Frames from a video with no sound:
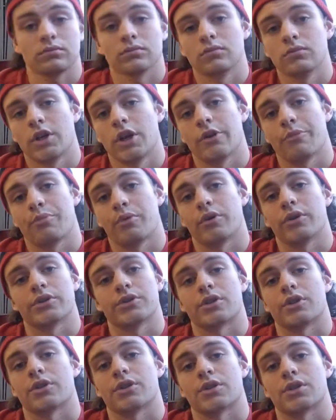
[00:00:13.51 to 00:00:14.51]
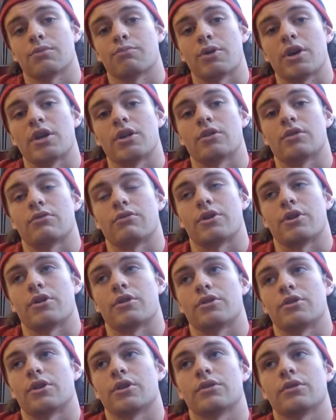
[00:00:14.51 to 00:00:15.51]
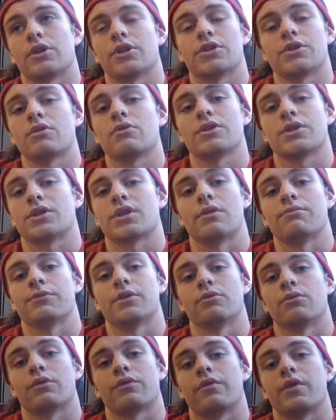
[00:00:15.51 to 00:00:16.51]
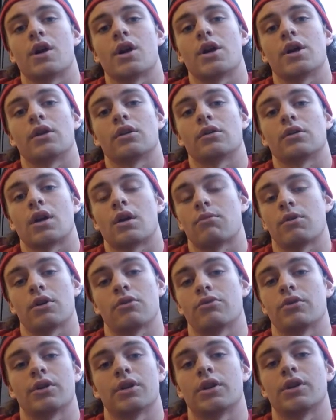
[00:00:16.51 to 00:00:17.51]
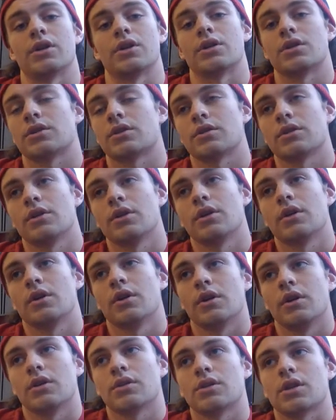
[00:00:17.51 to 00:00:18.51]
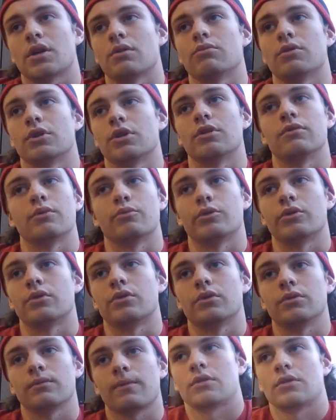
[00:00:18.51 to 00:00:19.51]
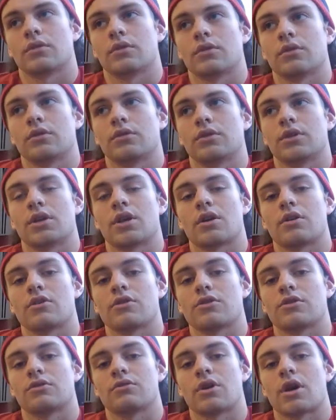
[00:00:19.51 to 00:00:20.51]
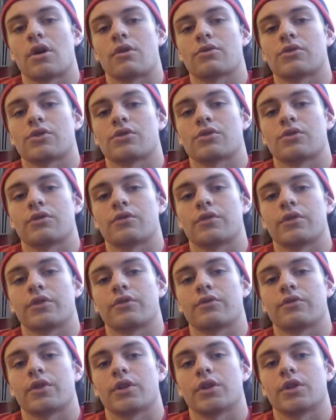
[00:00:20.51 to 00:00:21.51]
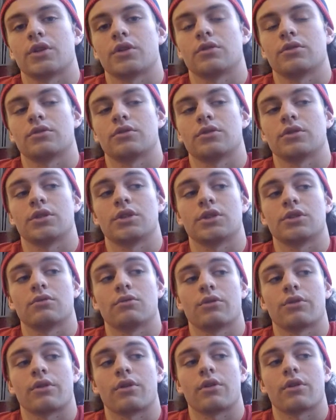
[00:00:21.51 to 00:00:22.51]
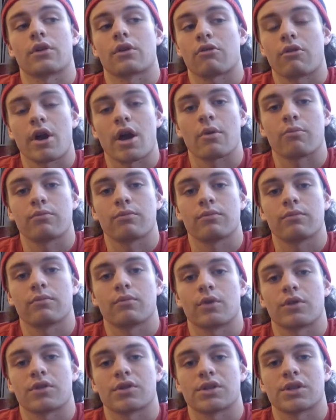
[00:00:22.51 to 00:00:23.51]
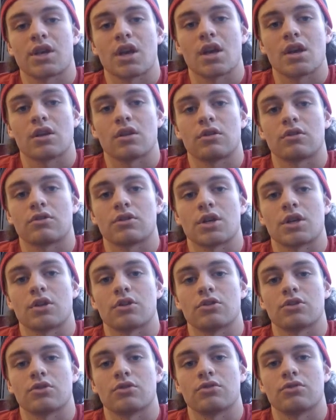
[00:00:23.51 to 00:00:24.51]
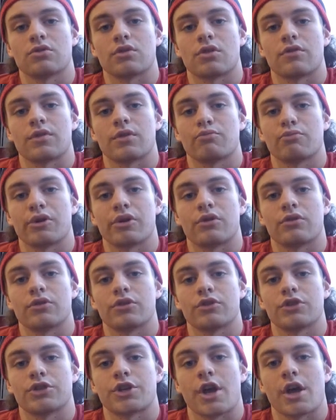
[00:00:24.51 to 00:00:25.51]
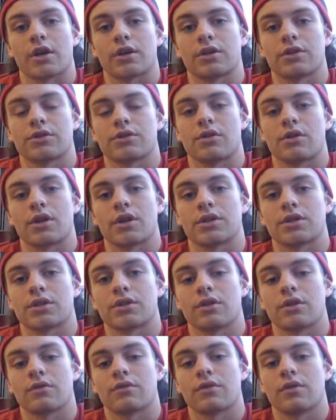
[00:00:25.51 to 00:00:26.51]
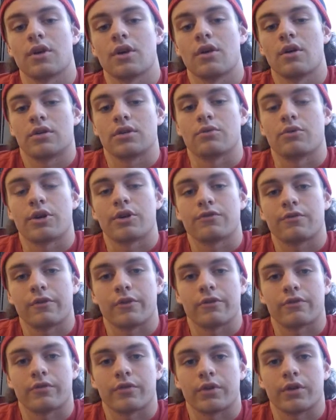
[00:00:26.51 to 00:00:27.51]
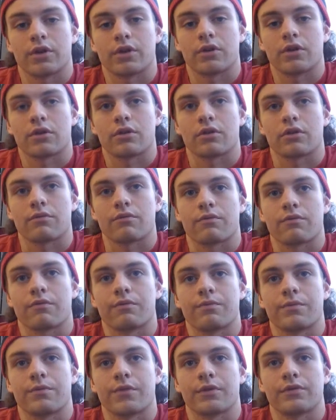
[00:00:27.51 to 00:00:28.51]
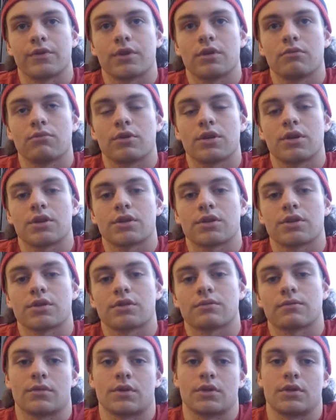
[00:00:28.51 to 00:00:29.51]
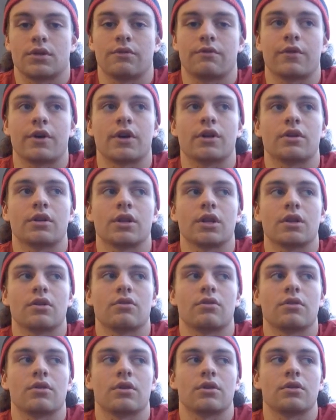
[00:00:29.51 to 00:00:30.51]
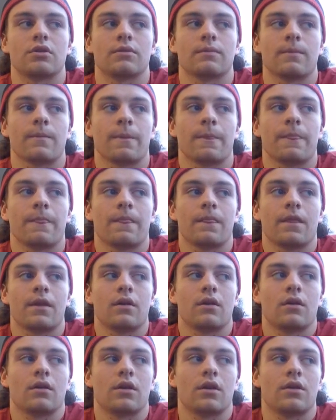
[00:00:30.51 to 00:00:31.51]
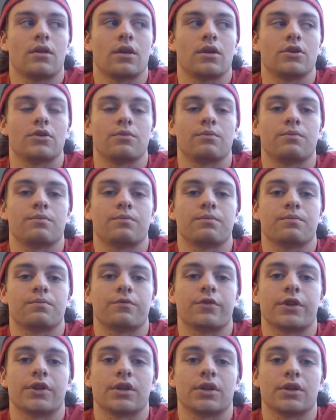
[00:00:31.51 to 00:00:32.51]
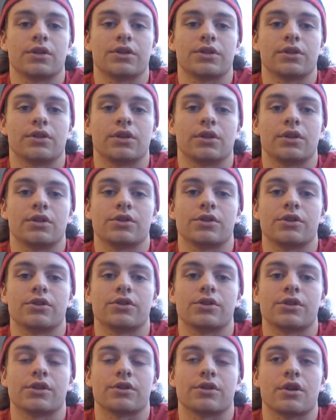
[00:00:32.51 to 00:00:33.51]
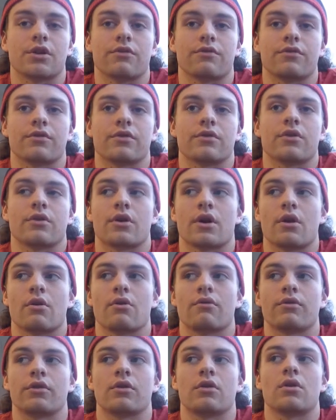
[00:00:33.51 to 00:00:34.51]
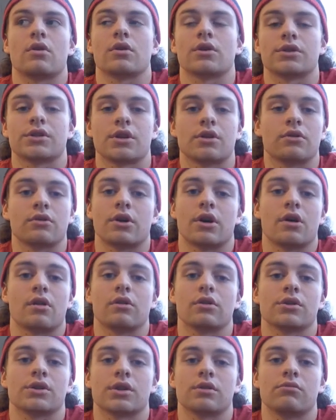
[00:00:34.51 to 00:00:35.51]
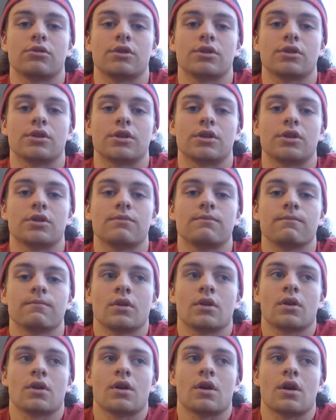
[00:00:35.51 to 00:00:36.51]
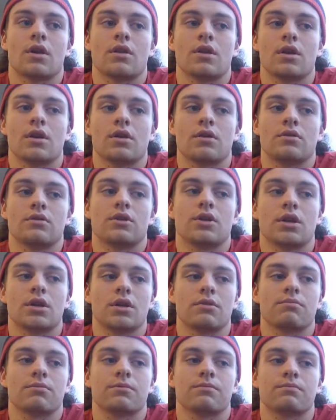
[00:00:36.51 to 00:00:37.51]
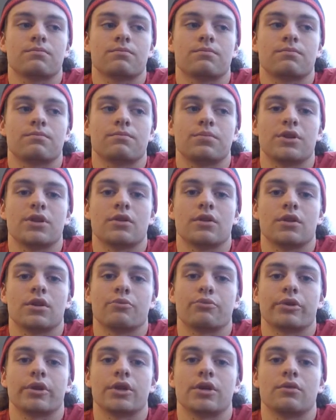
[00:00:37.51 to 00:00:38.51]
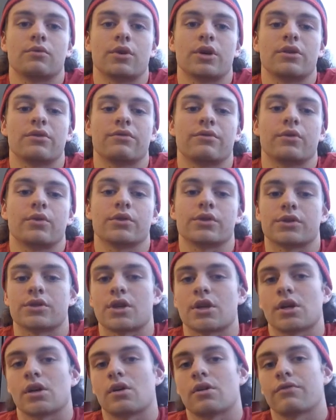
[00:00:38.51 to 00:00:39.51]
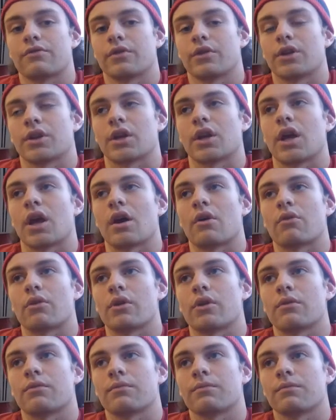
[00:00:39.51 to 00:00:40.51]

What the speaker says: Airports are just a pain in the rear. It's always something with flying. I mean, it really is. It's unbelievable. You get here 2 hours early for your flight. You deal with all the crap with the scanning. You're taking your shoes off, your belt, your jackets, all that stuff. You wait for your flight another 15 minutes. You finally get on, and then your flight gets delayed, so then you sit there for however long, because they don't know how long it's going to be delayed. And then you end up being on the plane waiting for it to take off for like an hour,